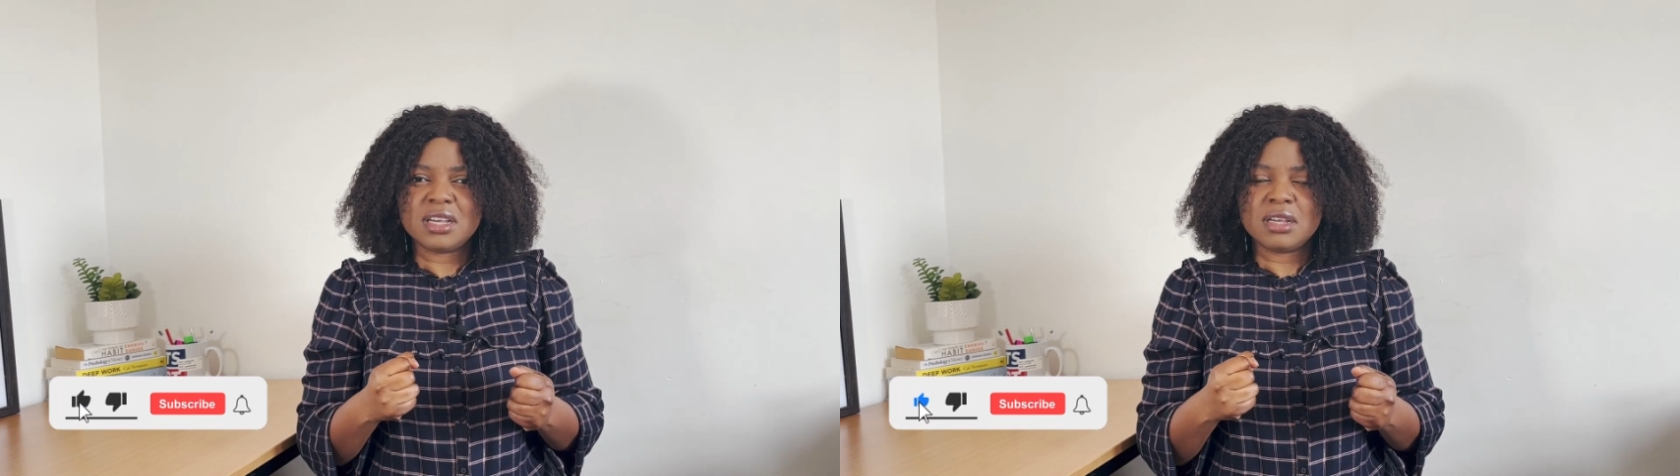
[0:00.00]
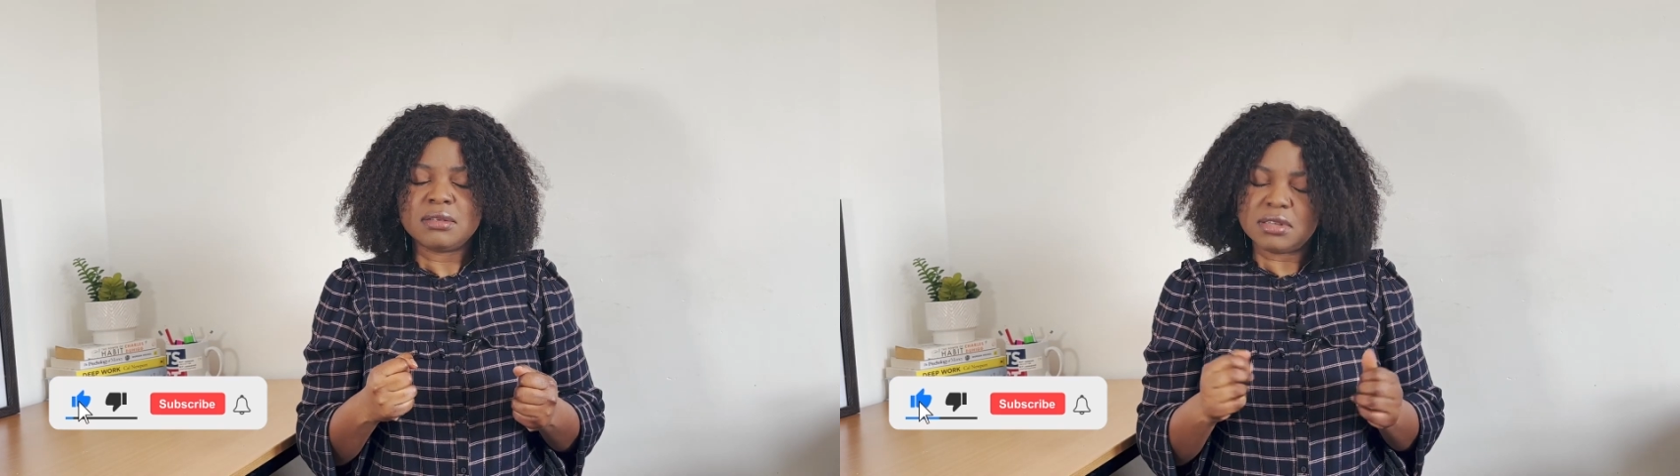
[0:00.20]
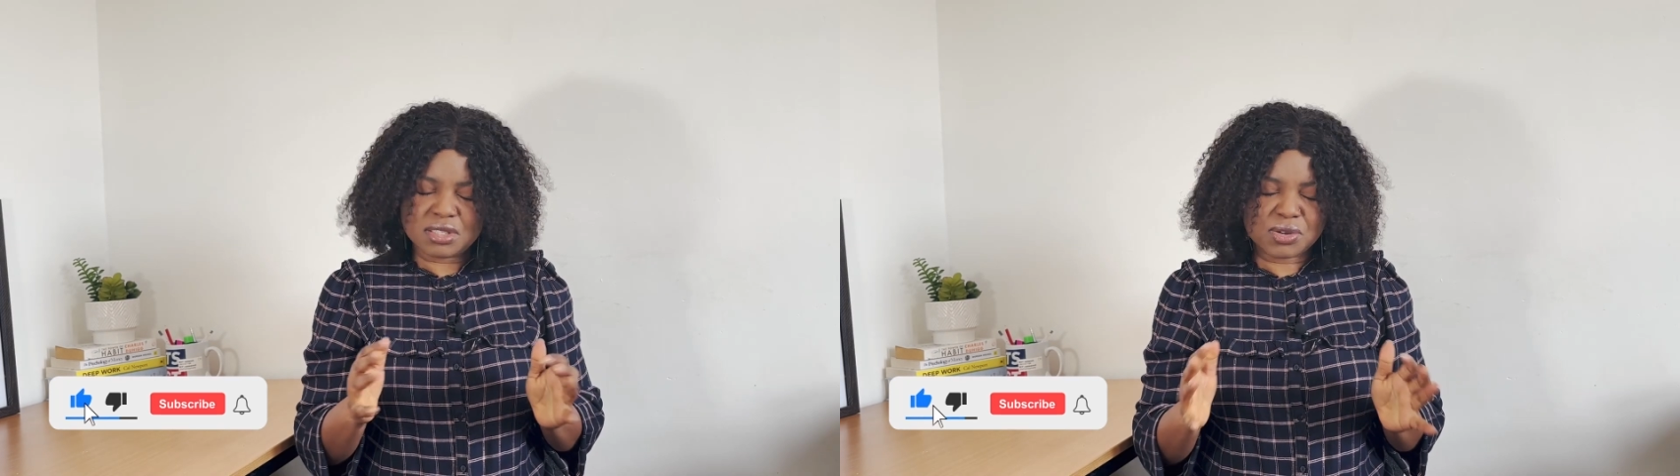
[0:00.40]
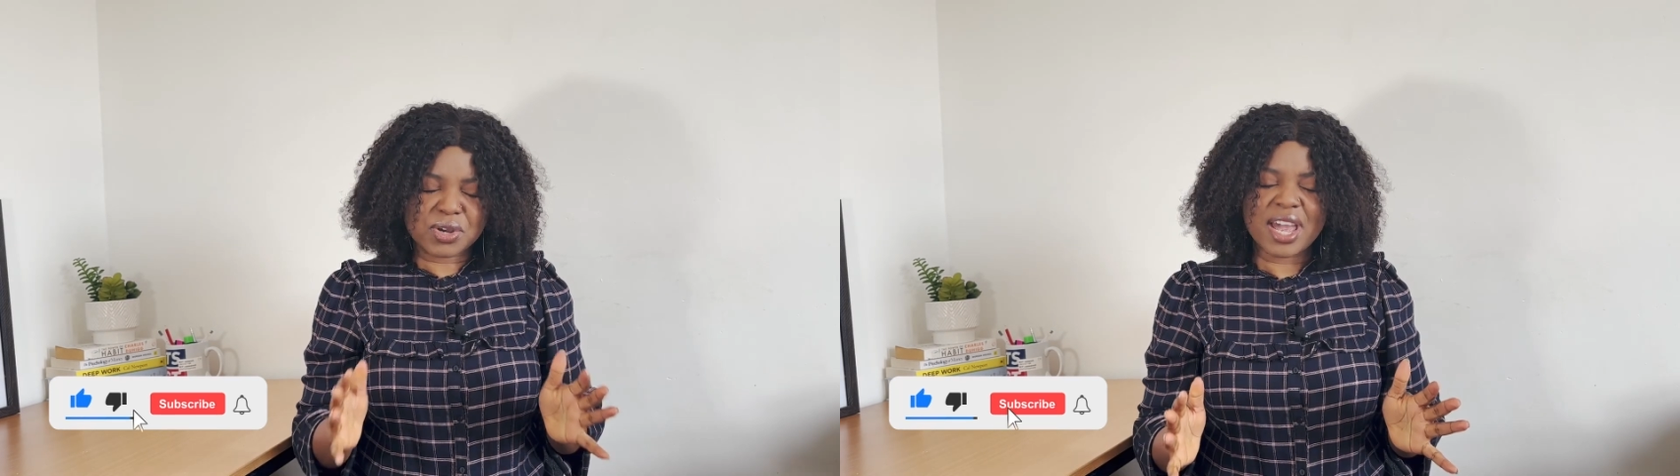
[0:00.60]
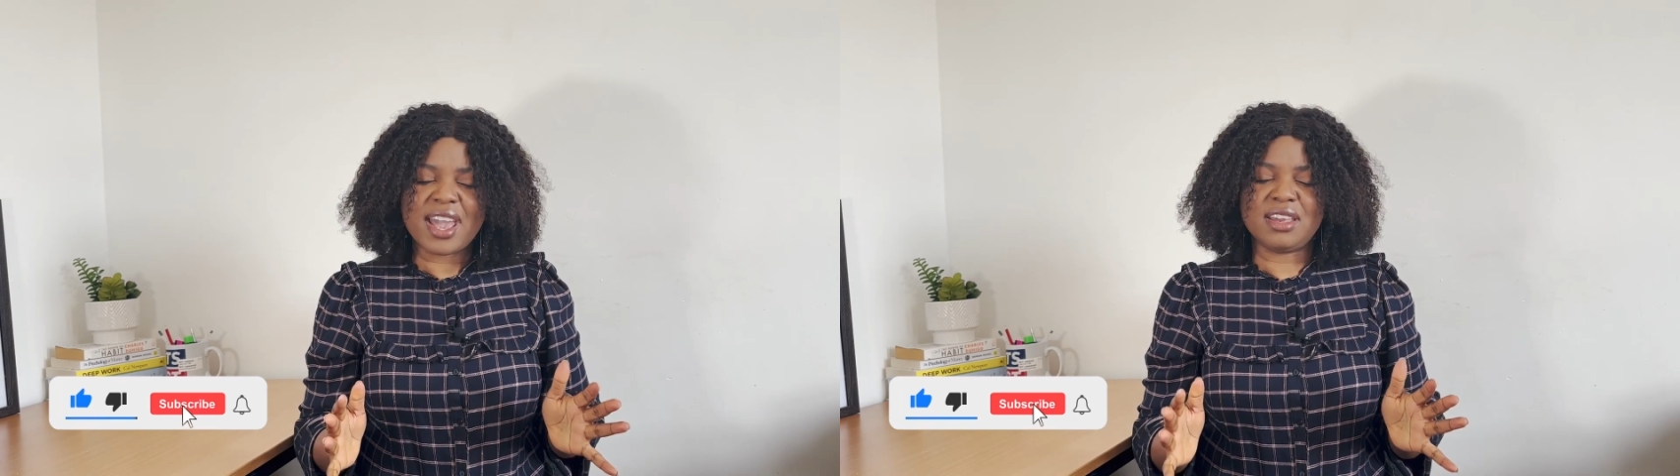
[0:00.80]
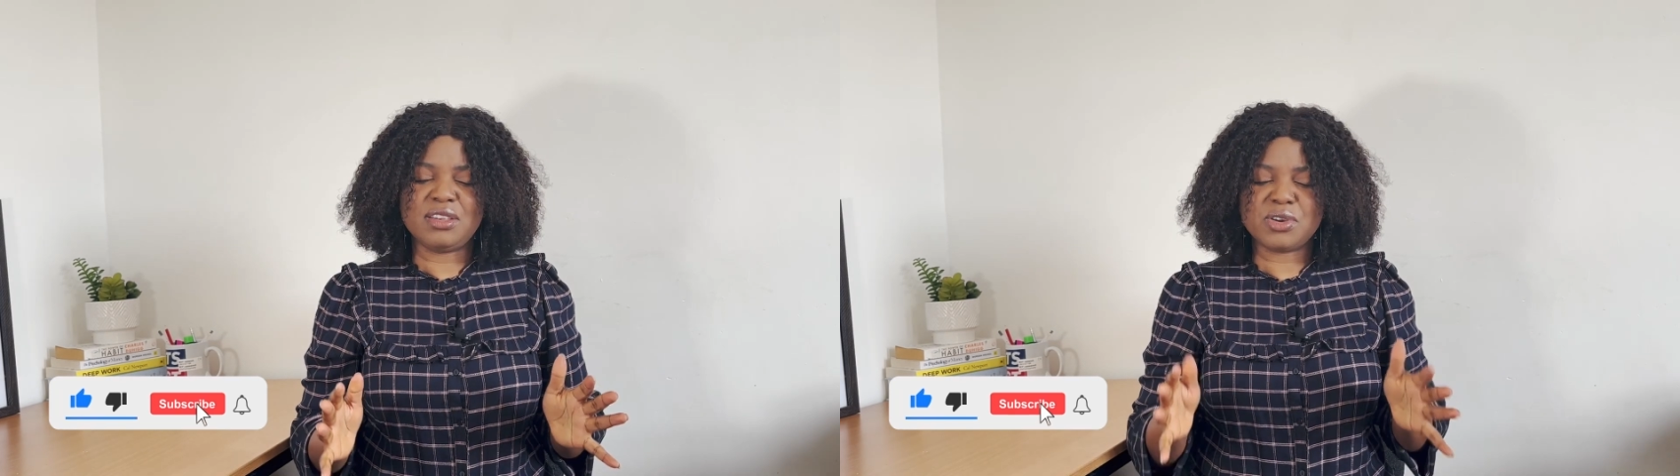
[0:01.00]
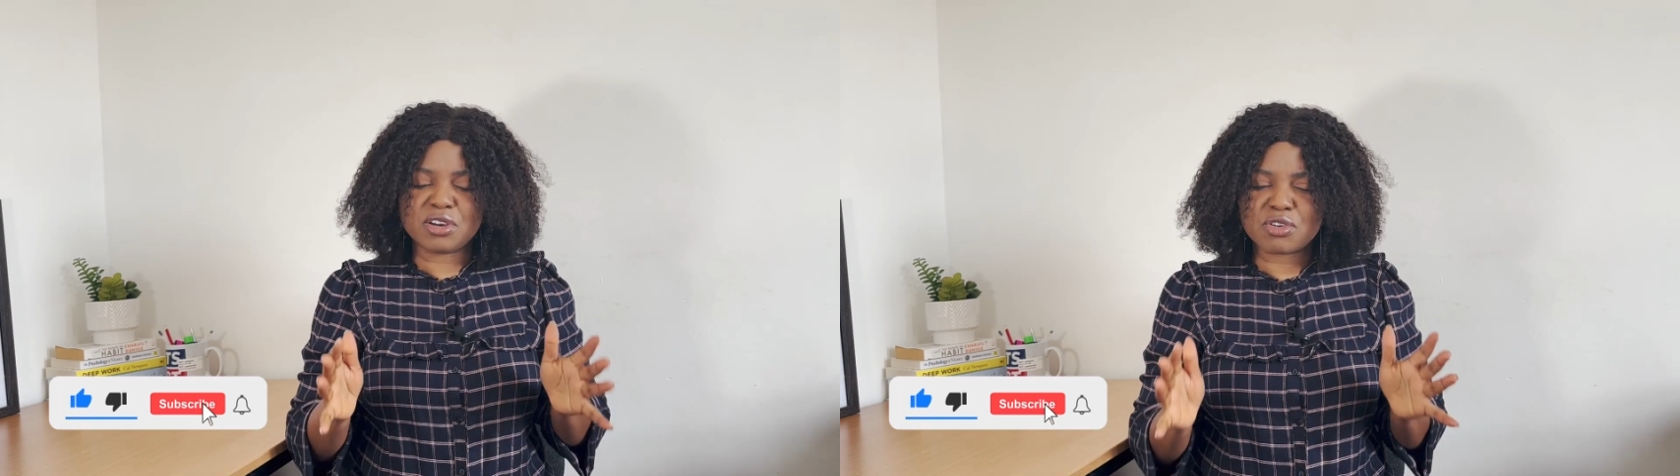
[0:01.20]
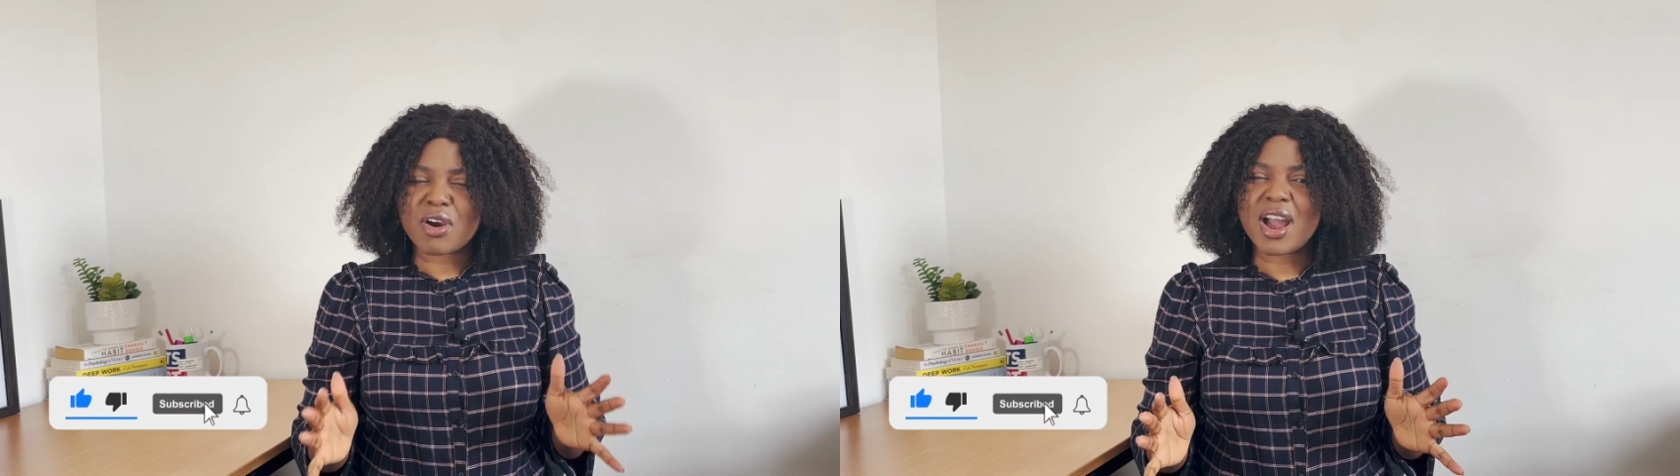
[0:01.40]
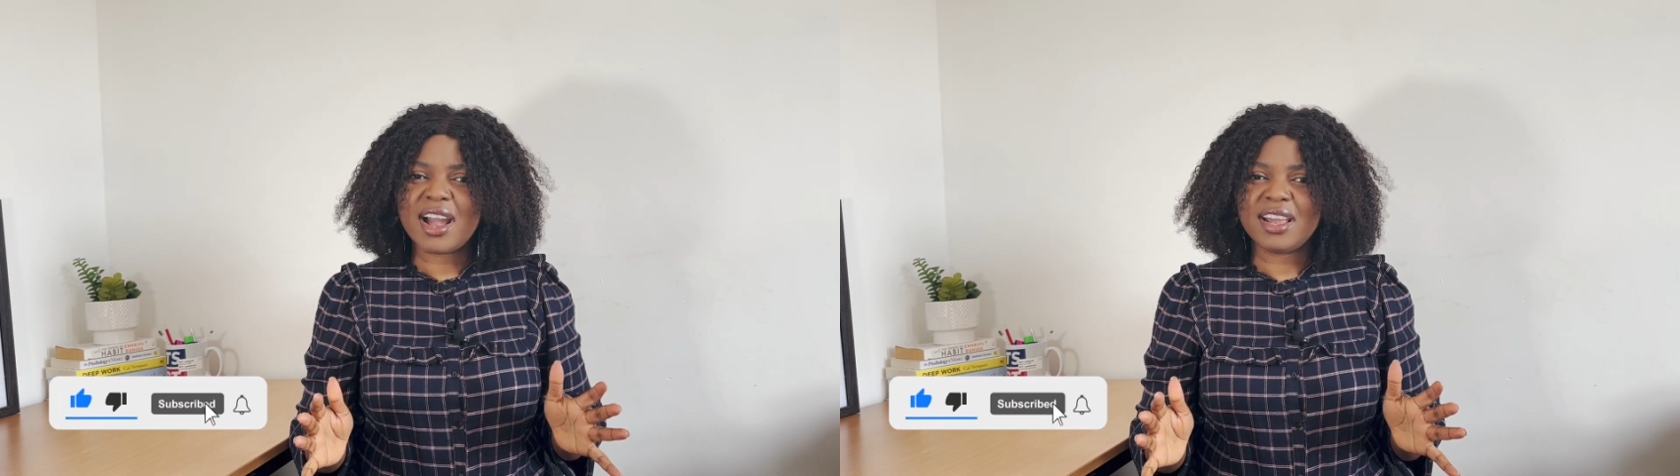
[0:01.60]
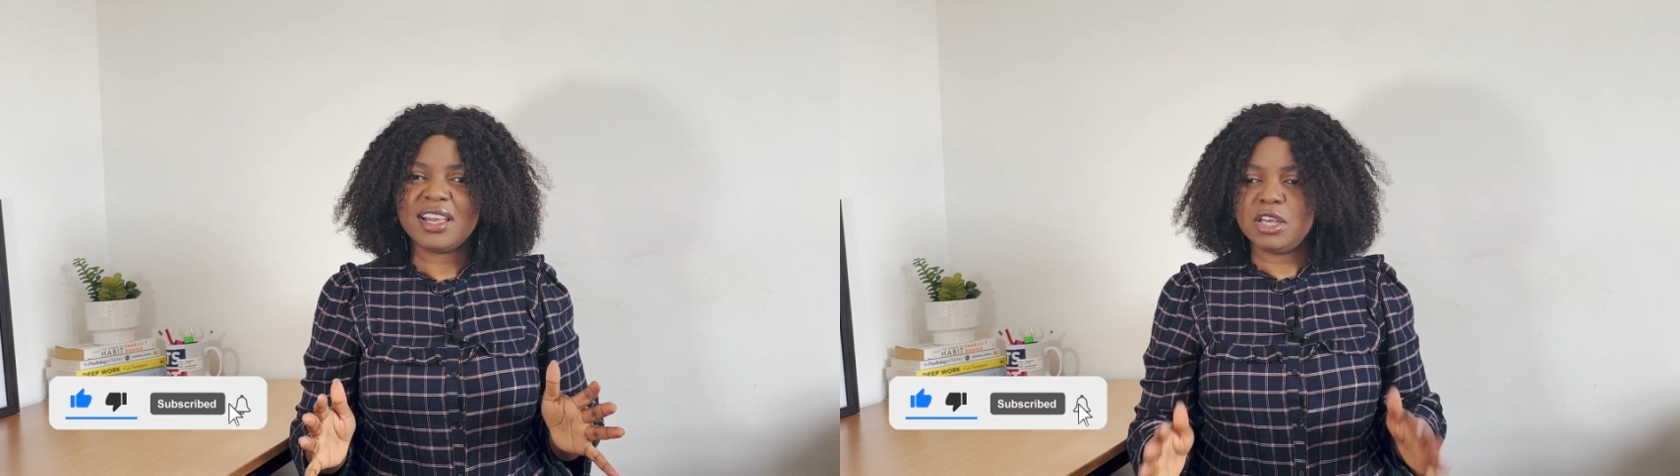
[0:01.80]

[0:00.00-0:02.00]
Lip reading: It's okay. You can cry,